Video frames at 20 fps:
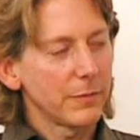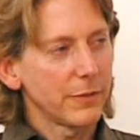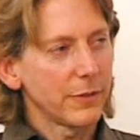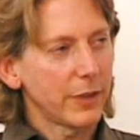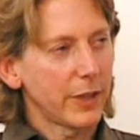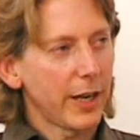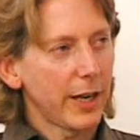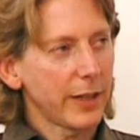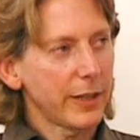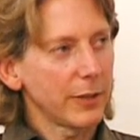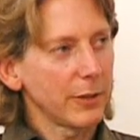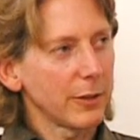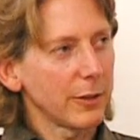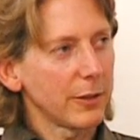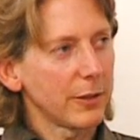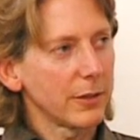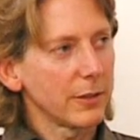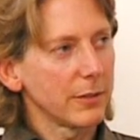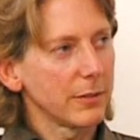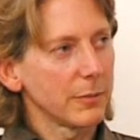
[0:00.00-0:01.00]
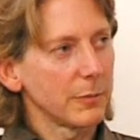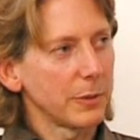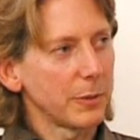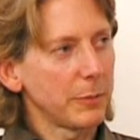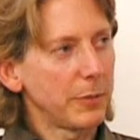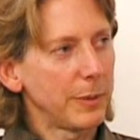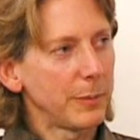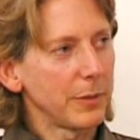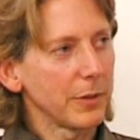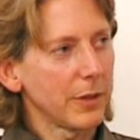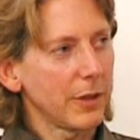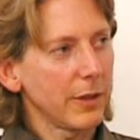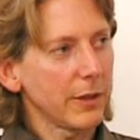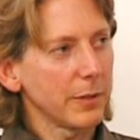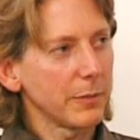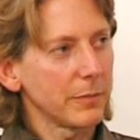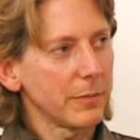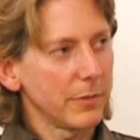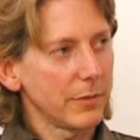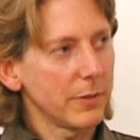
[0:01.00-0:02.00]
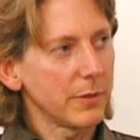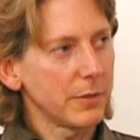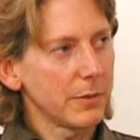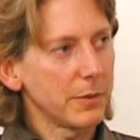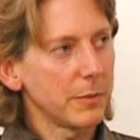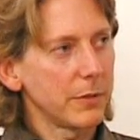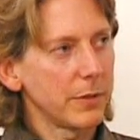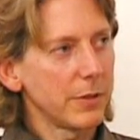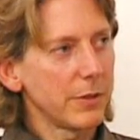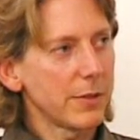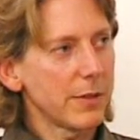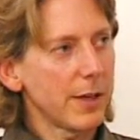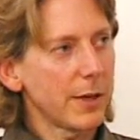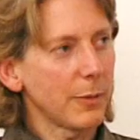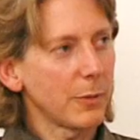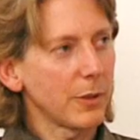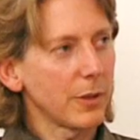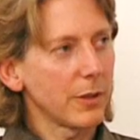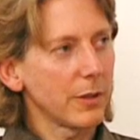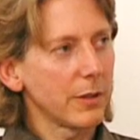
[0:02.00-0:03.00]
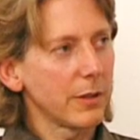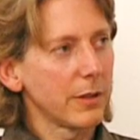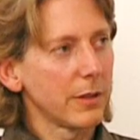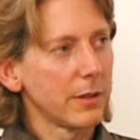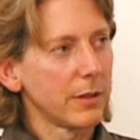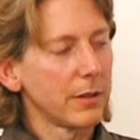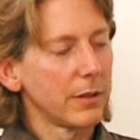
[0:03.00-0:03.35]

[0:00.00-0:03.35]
vernacular when people use that word?